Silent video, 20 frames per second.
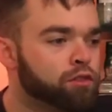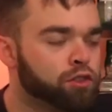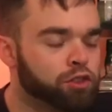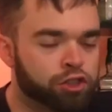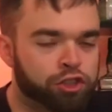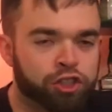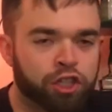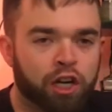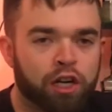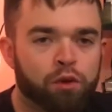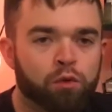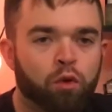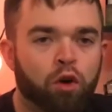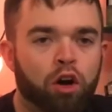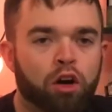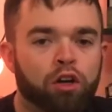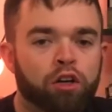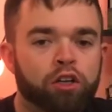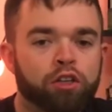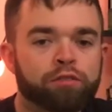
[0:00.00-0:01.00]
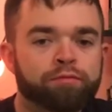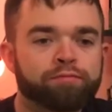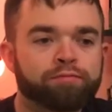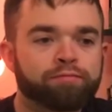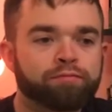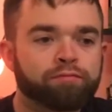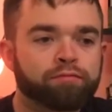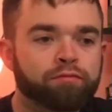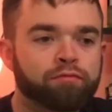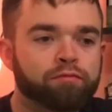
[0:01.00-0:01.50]
the Johnny Walker,
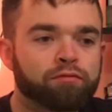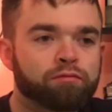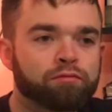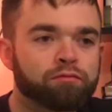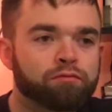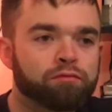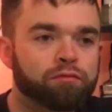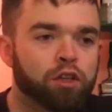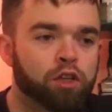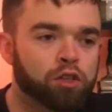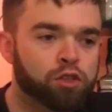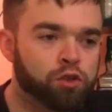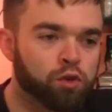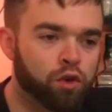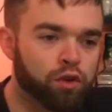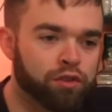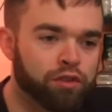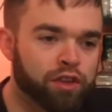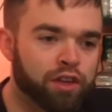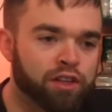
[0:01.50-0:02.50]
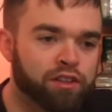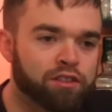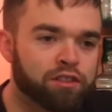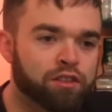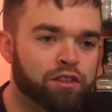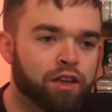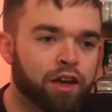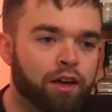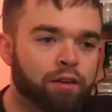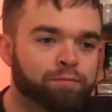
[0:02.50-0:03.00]
those sort of things
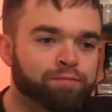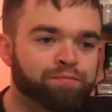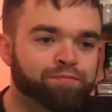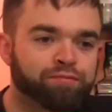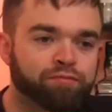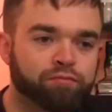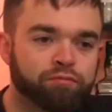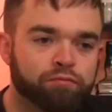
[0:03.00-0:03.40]
that